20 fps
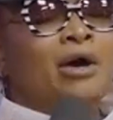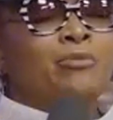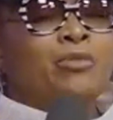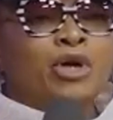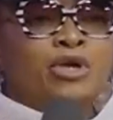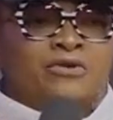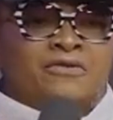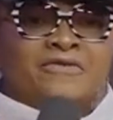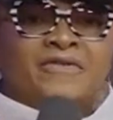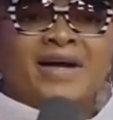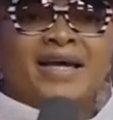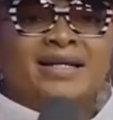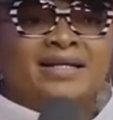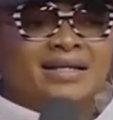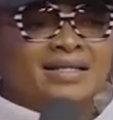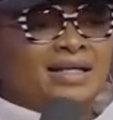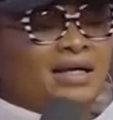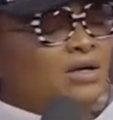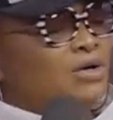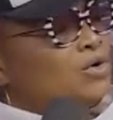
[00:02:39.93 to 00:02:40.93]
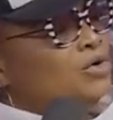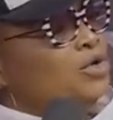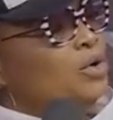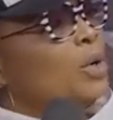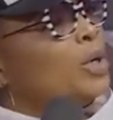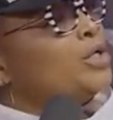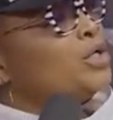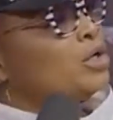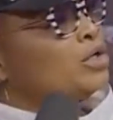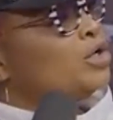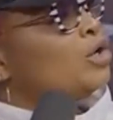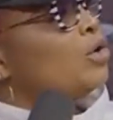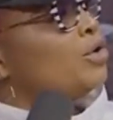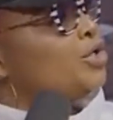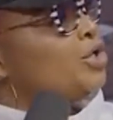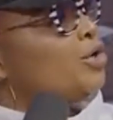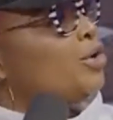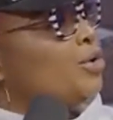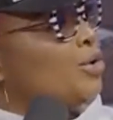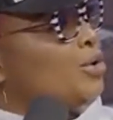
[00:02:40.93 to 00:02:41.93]
But you find out that, you're on
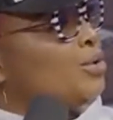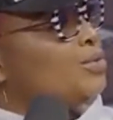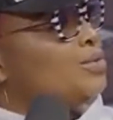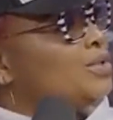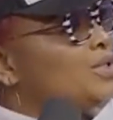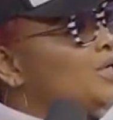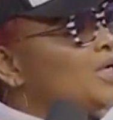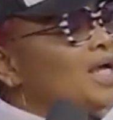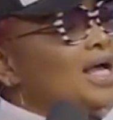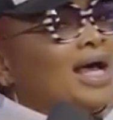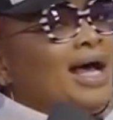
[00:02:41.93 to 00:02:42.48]
your own.